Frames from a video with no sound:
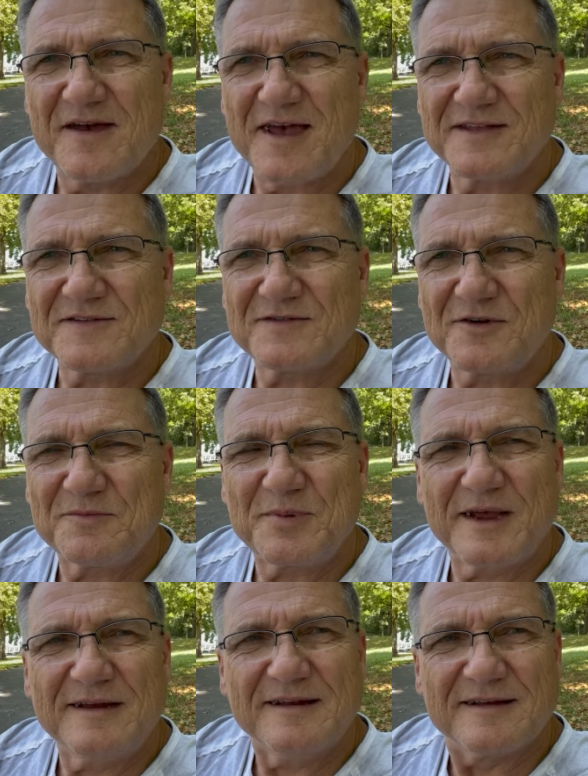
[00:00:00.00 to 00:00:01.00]
and start
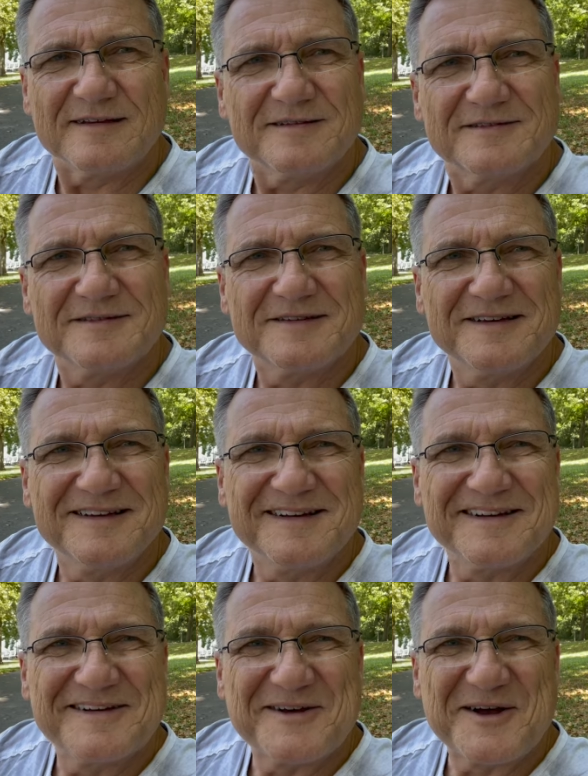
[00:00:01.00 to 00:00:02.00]
painting.
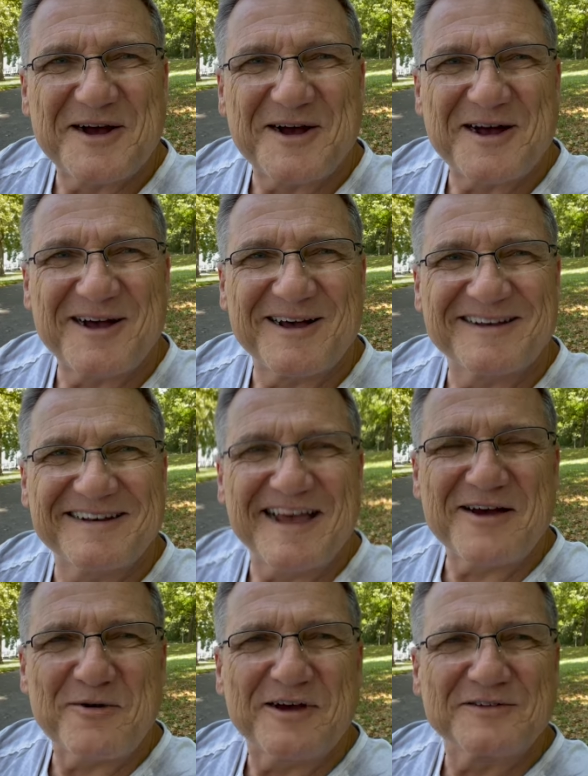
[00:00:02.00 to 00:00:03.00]

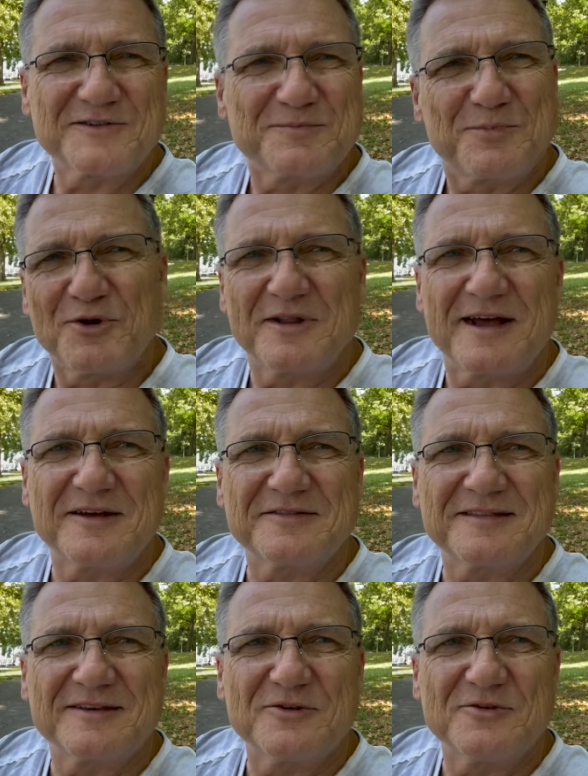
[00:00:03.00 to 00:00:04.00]
Now I just pull
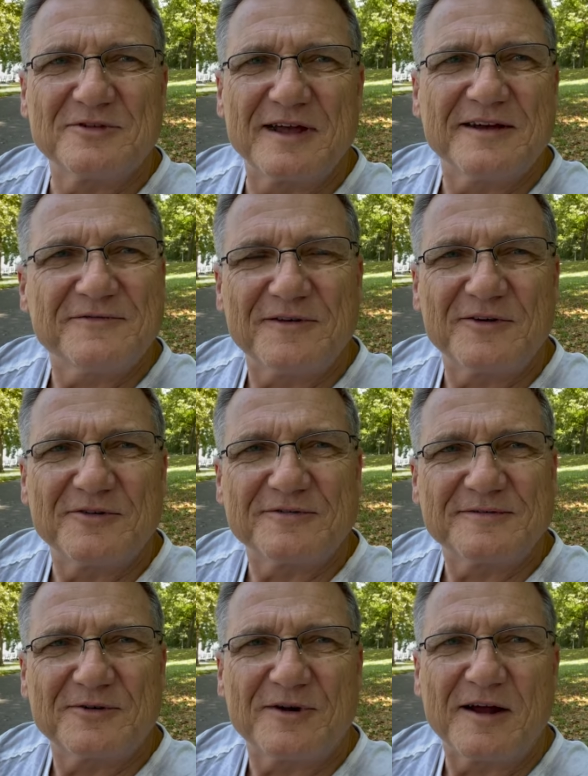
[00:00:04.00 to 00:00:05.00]
out the old
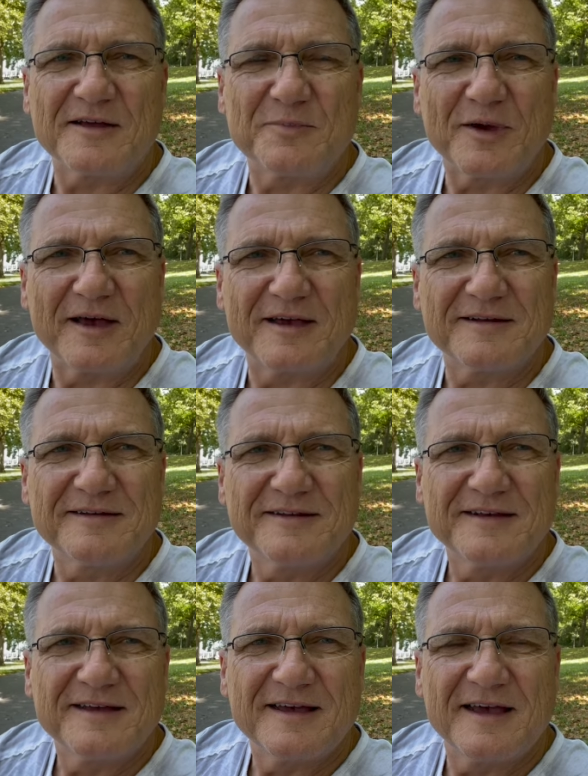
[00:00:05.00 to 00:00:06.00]
iPhone or iPad
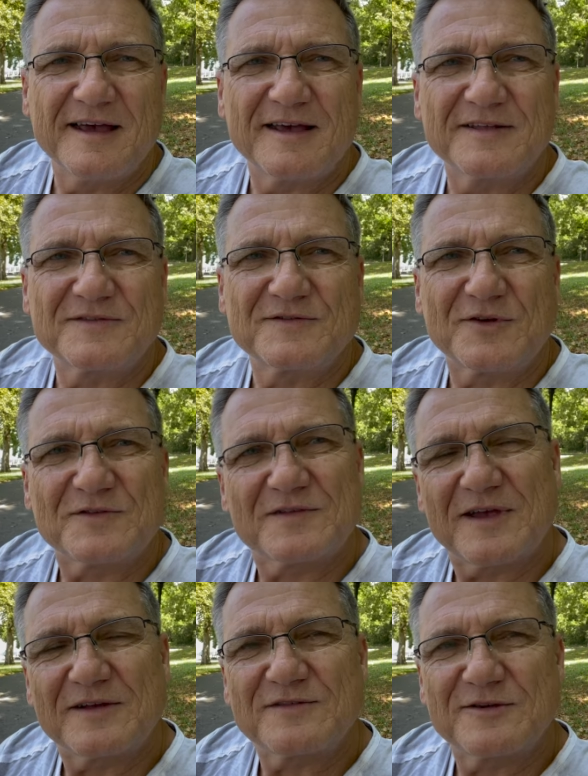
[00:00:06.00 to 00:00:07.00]
and start
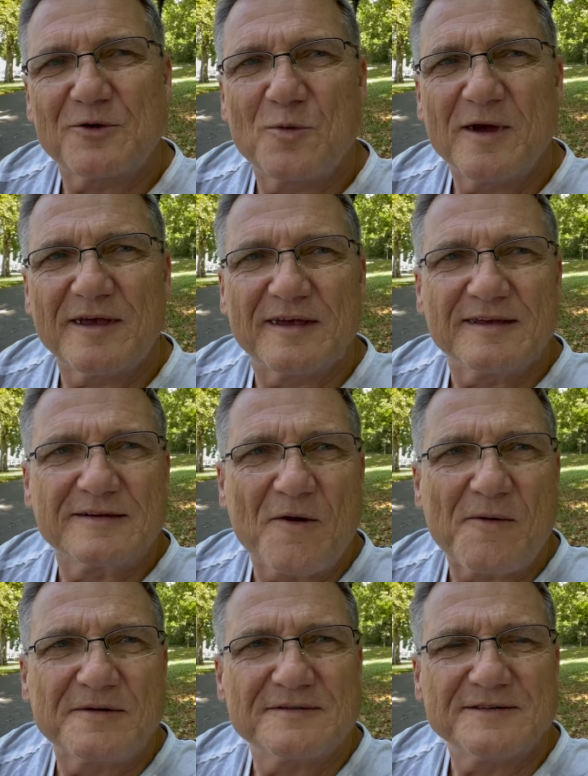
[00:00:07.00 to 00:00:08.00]
sketching away.
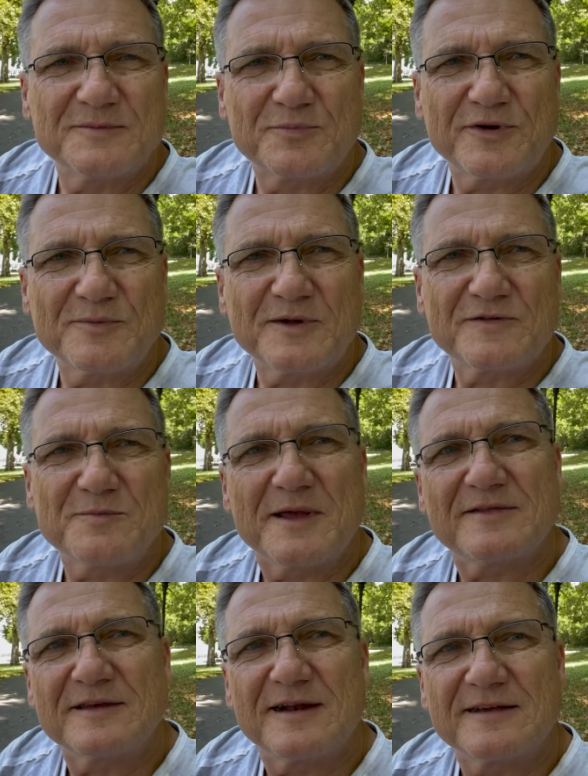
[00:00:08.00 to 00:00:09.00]
It pretty much
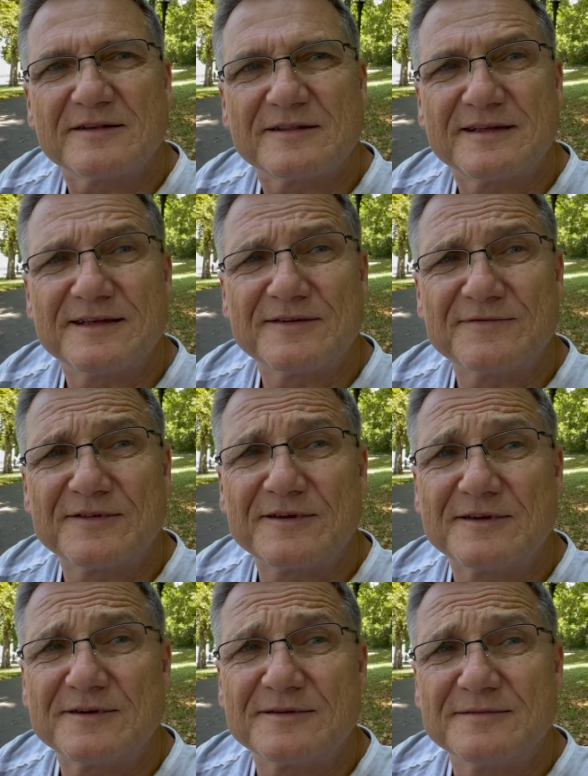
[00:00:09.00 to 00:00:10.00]
meant that I could leave
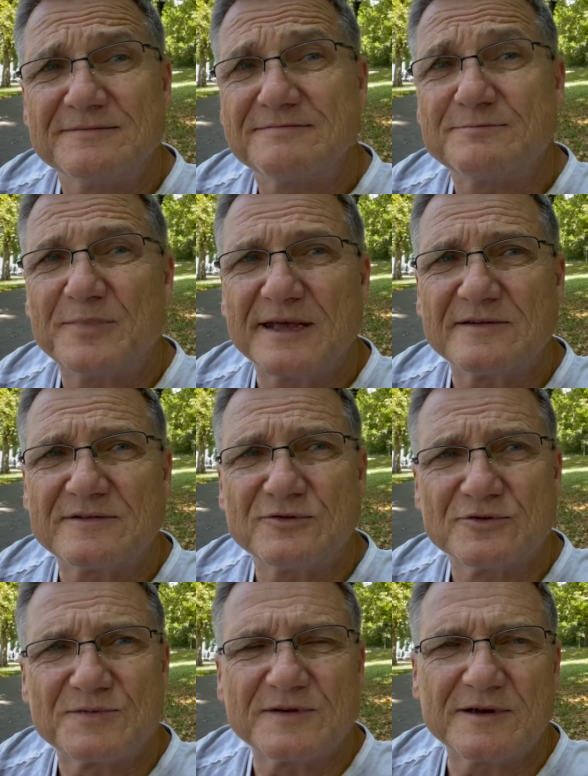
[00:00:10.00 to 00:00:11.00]
the paint
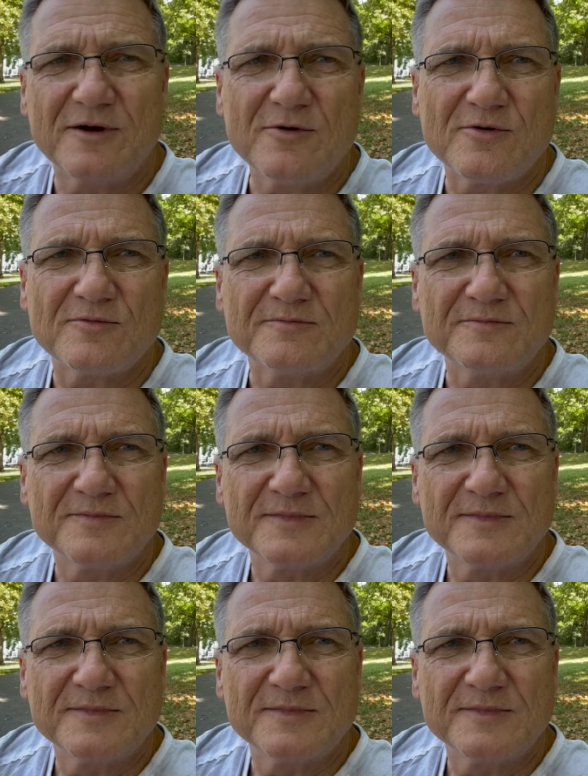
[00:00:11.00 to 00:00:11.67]
tubes at home.